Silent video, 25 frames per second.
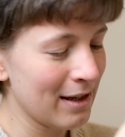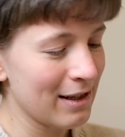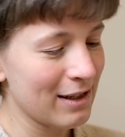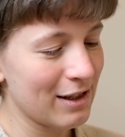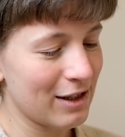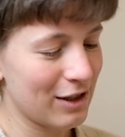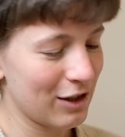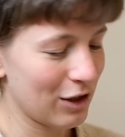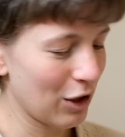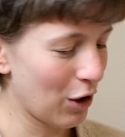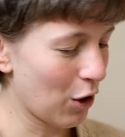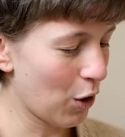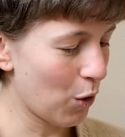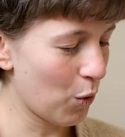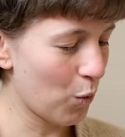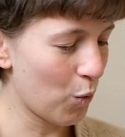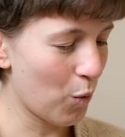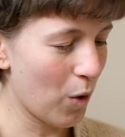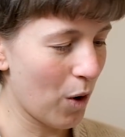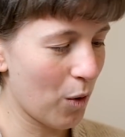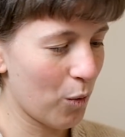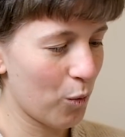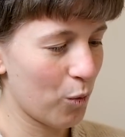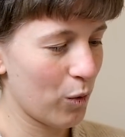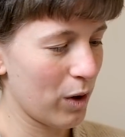
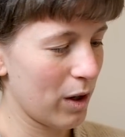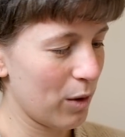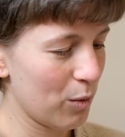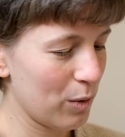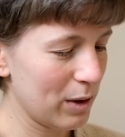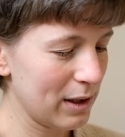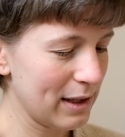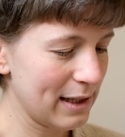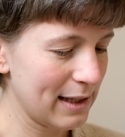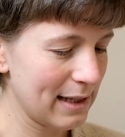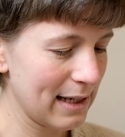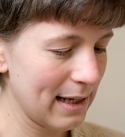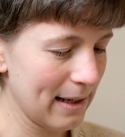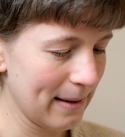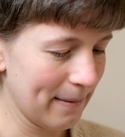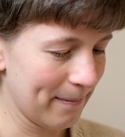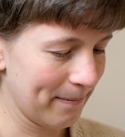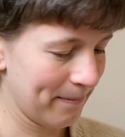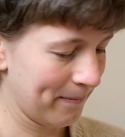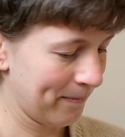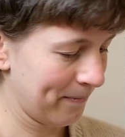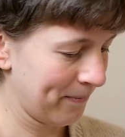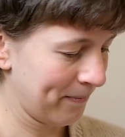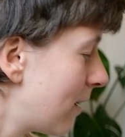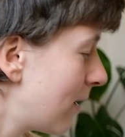So we will
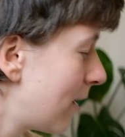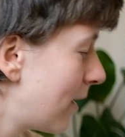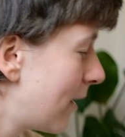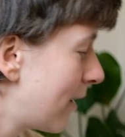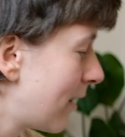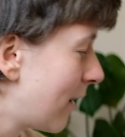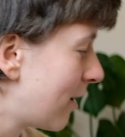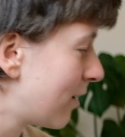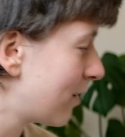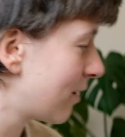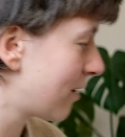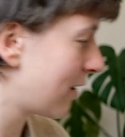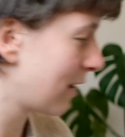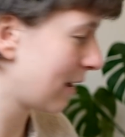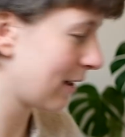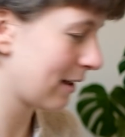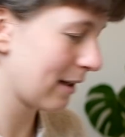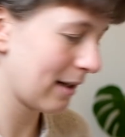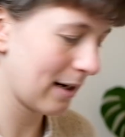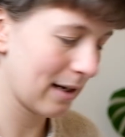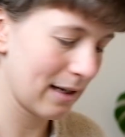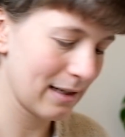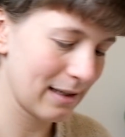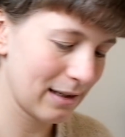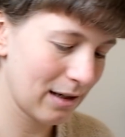see. Another thing
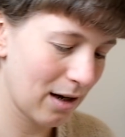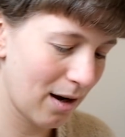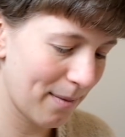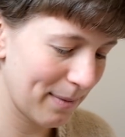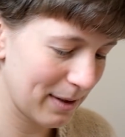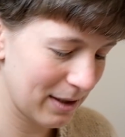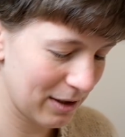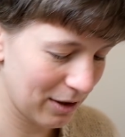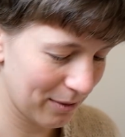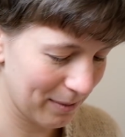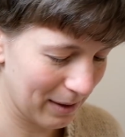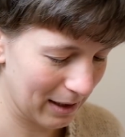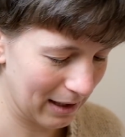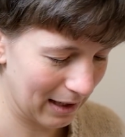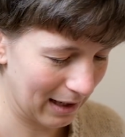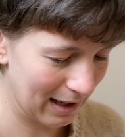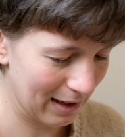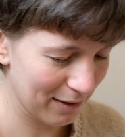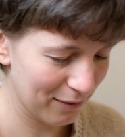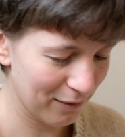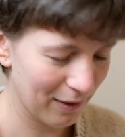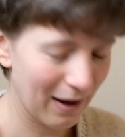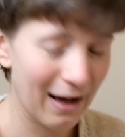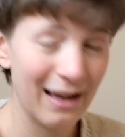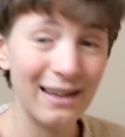that has come into my
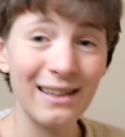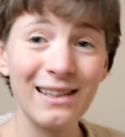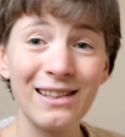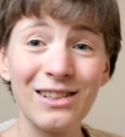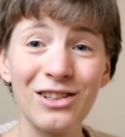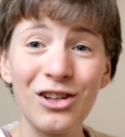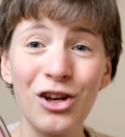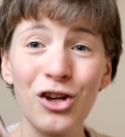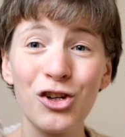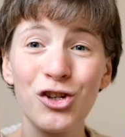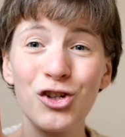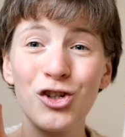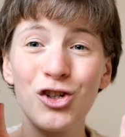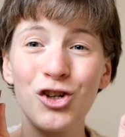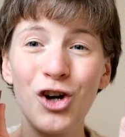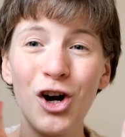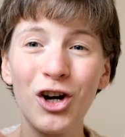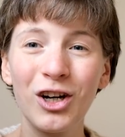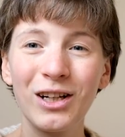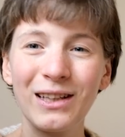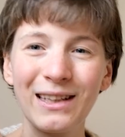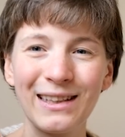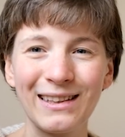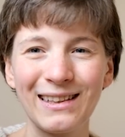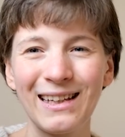life, and it's
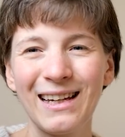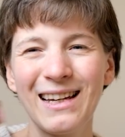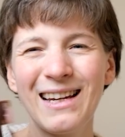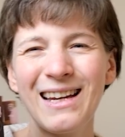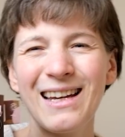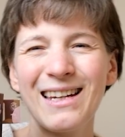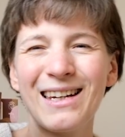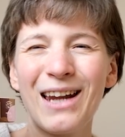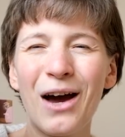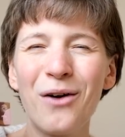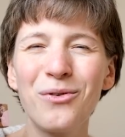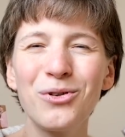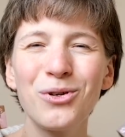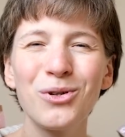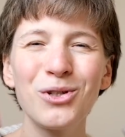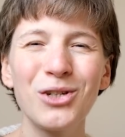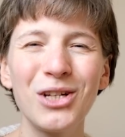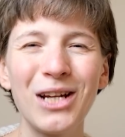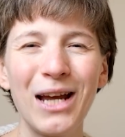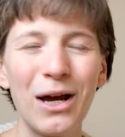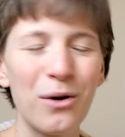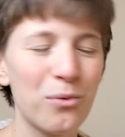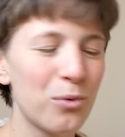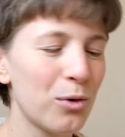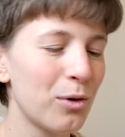chocolate. Now,
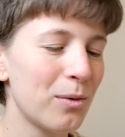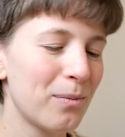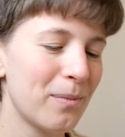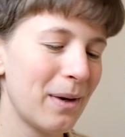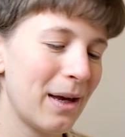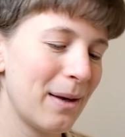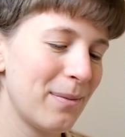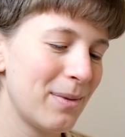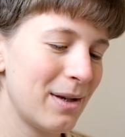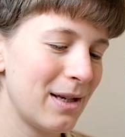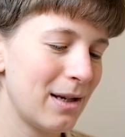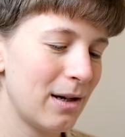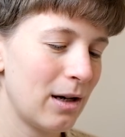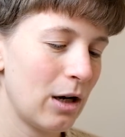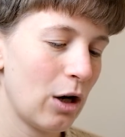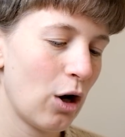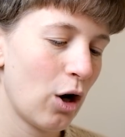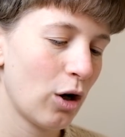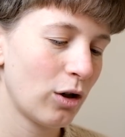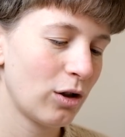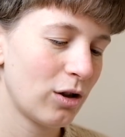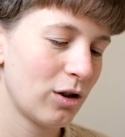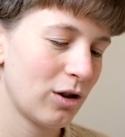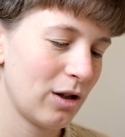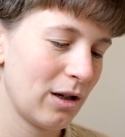usually I wouldn't maybe
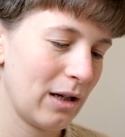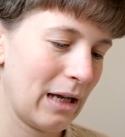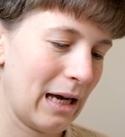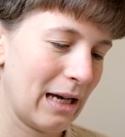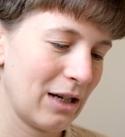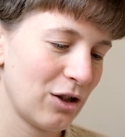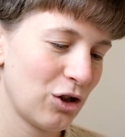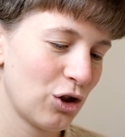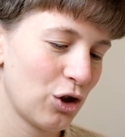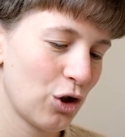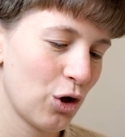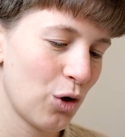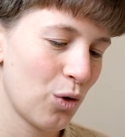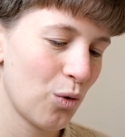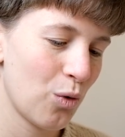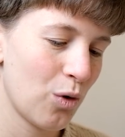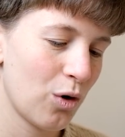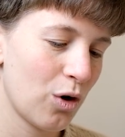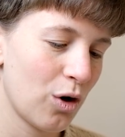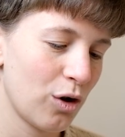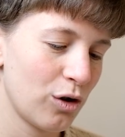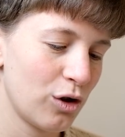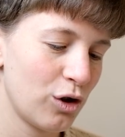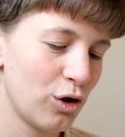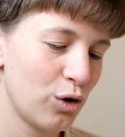not like show
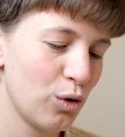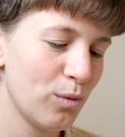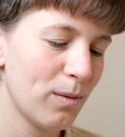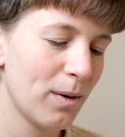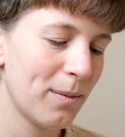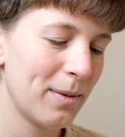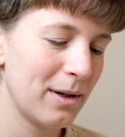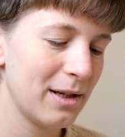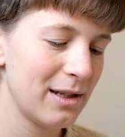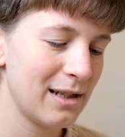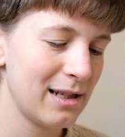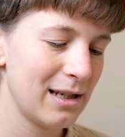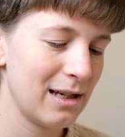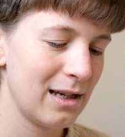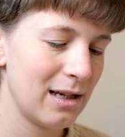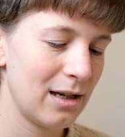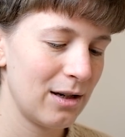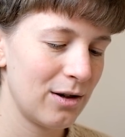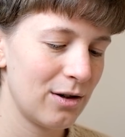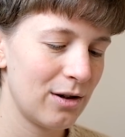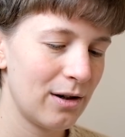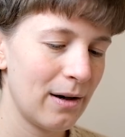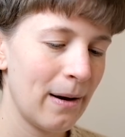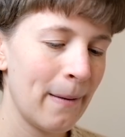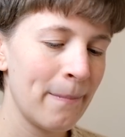consumables
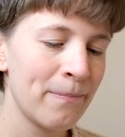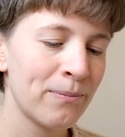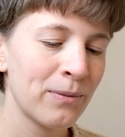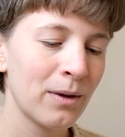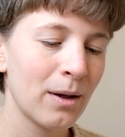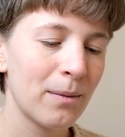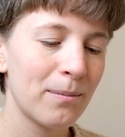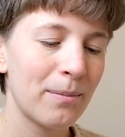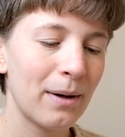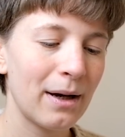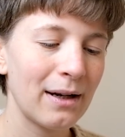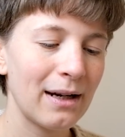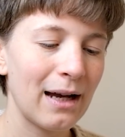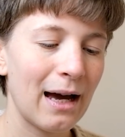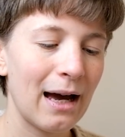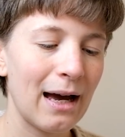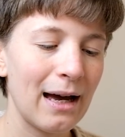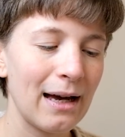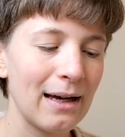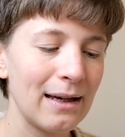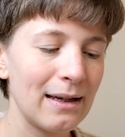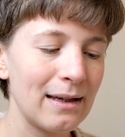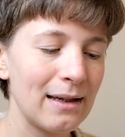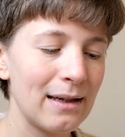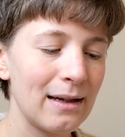here, but
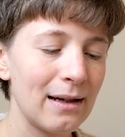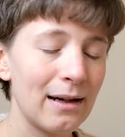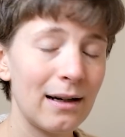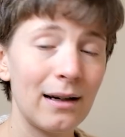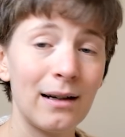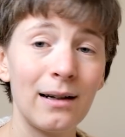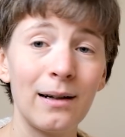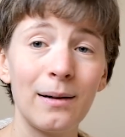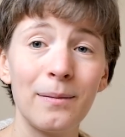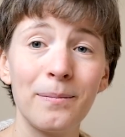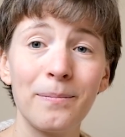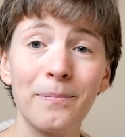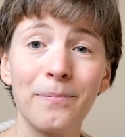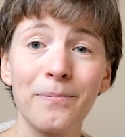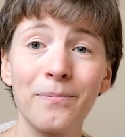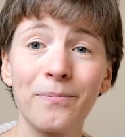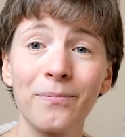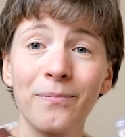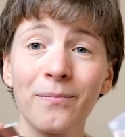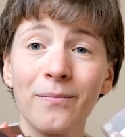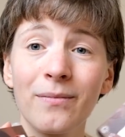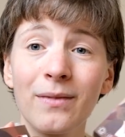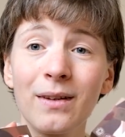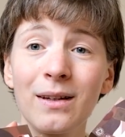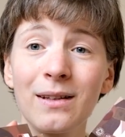
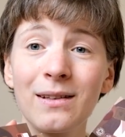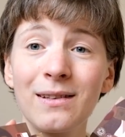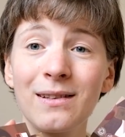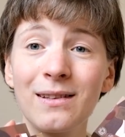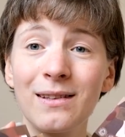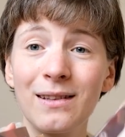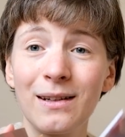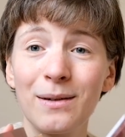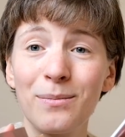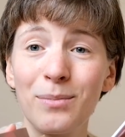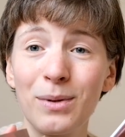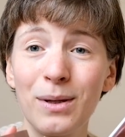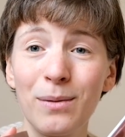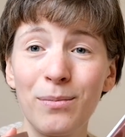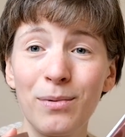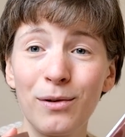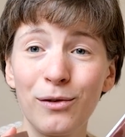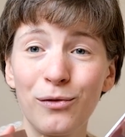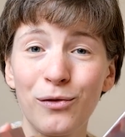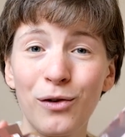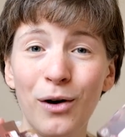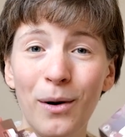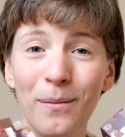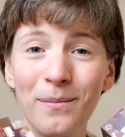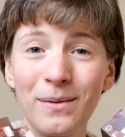the people
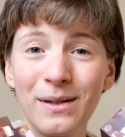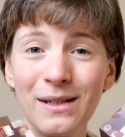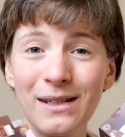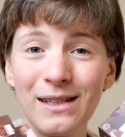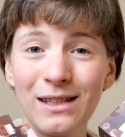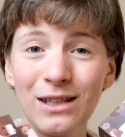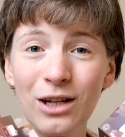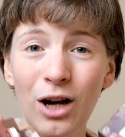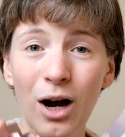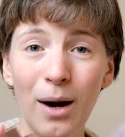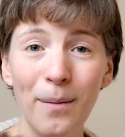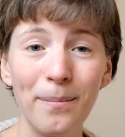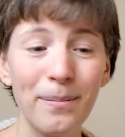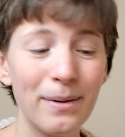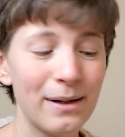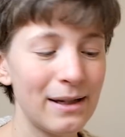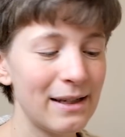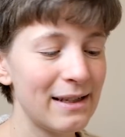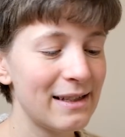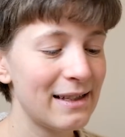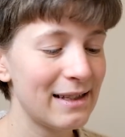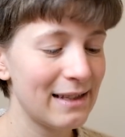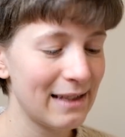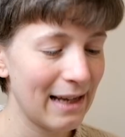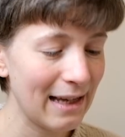from this
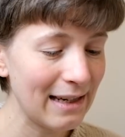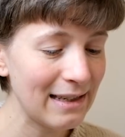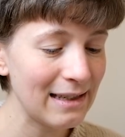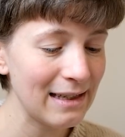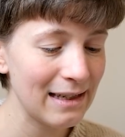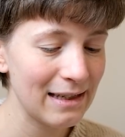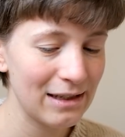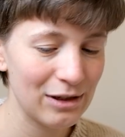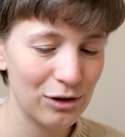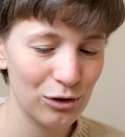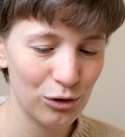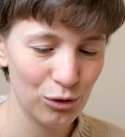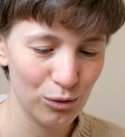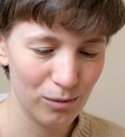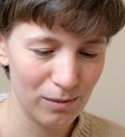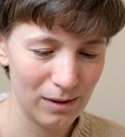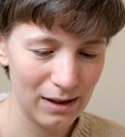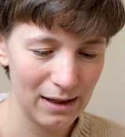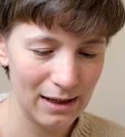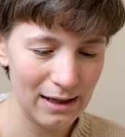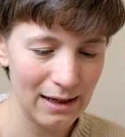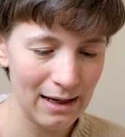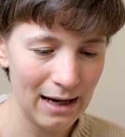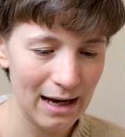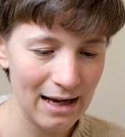company sent it to
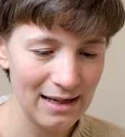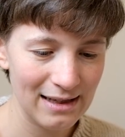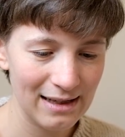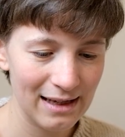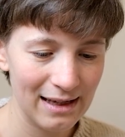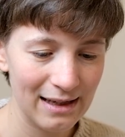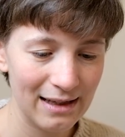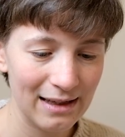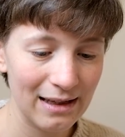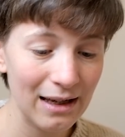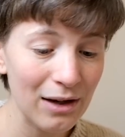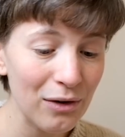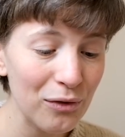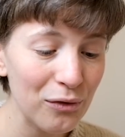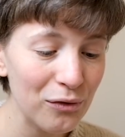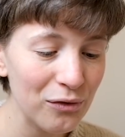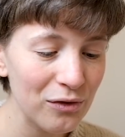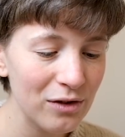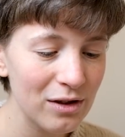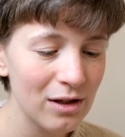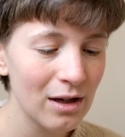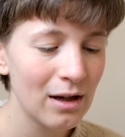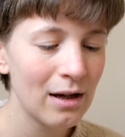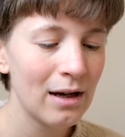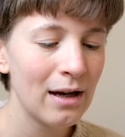me as a
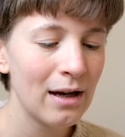gift.